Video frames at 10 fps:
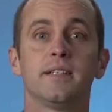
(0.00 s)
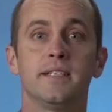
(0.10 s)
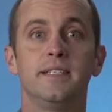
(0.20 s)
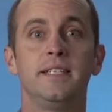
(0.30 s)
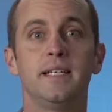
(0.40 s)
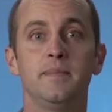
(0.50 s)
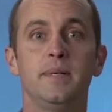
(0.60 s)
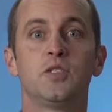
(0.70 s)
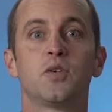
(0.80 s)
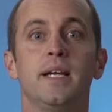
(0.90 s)
us at
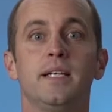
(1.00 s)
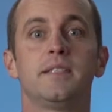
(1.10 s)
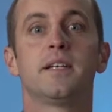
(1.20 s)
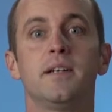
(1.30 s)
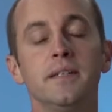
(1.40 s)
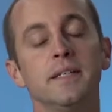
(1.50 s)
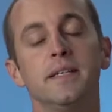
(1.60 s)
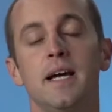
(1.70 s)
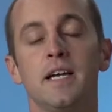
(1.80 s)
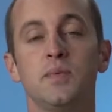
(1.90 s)
DMP Training Center
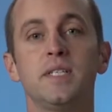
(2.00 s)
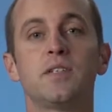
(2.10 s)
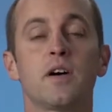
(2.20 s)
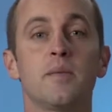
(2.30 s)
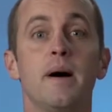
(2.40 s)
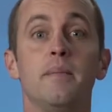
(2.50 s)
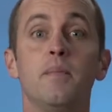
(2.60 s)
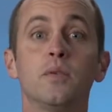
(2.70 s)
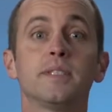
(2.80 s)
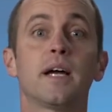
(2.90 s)
as we talk about
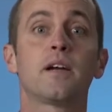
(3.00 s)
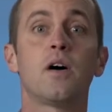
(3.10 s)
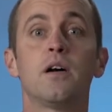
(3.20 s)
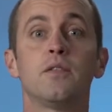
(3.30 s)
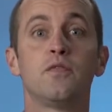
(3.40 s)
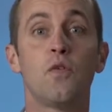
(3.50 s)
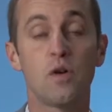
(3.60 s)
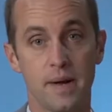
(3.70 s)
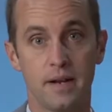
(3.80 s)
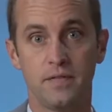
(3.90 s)
multi-card
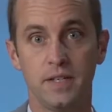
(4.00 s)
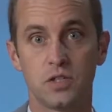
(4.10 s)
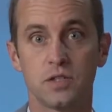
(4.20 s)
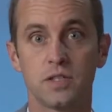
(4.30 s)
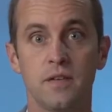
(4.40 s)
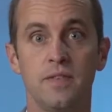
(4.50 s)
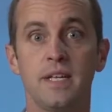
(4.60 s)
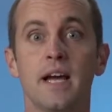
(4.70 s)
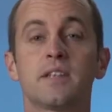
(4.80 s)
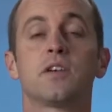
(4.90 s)
format features of the
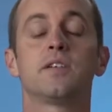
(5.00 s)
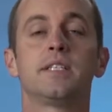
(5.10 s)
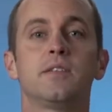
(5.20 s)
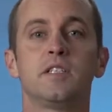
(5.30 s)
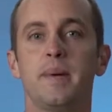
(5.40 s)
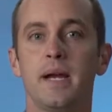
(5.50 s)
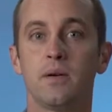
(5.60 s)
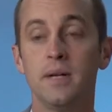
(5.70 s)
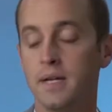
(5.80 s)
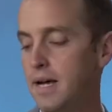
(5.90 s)
XR Series
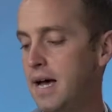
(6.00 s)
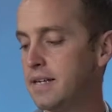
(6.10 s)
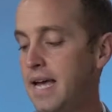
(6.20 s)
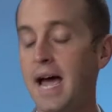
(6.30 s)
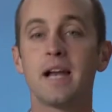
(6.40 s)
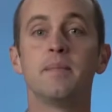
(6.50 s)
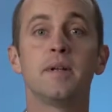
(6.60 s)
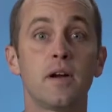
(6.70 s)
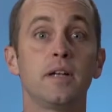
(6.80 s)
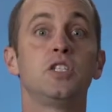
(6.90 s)
panel. As Adam had
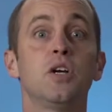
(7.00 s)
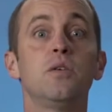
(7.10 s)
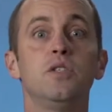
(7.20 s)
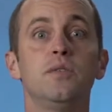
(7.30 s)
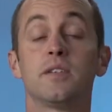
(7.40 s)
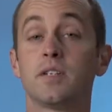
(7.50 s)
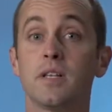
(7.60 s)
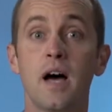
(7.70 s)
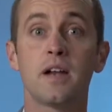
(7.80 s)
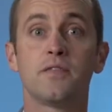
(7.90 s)
already showed you, there's a
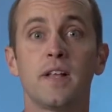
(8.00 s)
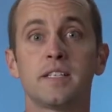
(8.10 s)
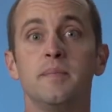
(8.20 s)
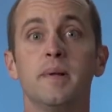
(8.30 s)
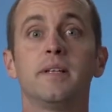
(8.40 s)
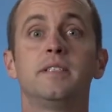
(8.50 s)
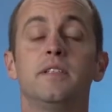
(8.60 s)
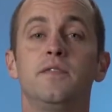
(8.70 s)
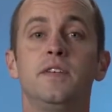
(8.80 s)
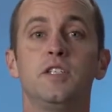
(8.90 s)
lot of flexibility to
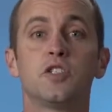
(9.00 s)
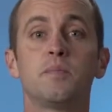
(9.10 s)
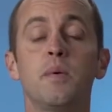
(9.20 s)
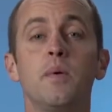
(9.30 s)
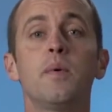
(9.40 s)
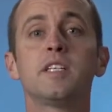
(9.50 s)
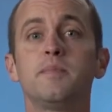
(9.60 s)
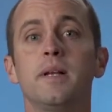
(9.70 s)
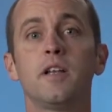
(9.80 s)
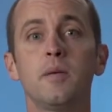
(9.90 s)
the features, but we want to
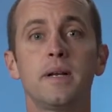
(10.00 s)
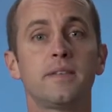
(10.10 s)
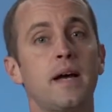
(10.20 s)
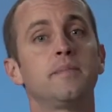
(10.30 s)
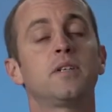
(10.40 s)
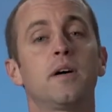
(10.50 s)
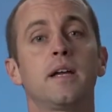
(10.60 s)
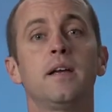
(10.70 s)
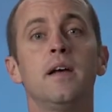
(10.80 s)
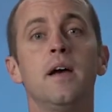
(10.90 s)
spend a little bit of time
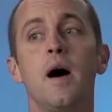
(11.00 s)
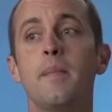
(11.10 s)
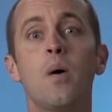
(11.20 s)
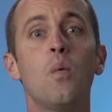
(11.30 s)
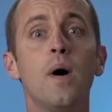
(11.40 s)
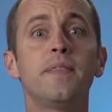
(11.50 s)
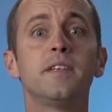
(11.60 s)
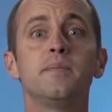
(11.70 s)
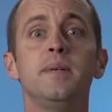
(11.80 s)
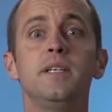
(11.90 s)
talking about what
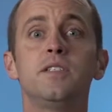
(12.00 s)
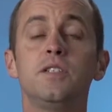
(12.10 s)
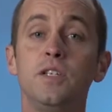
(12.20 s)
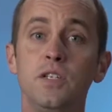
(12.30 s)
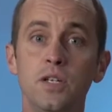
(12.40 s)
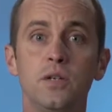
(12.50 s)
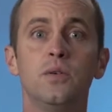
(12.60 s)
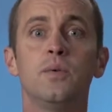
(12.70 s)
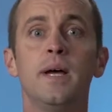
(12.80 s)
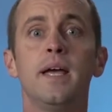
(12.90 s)
this means to
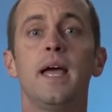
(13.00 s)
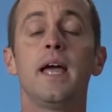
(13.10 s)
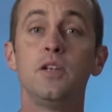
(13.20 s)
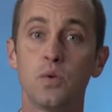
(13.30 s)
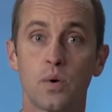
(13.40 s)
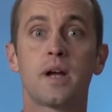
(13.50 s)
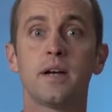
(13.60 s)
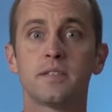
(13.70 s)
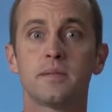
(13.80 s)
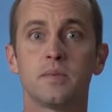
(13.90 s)
you and your
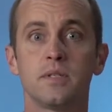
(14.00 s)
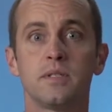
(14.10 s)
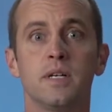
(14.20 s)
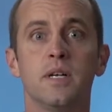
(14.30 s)
customers.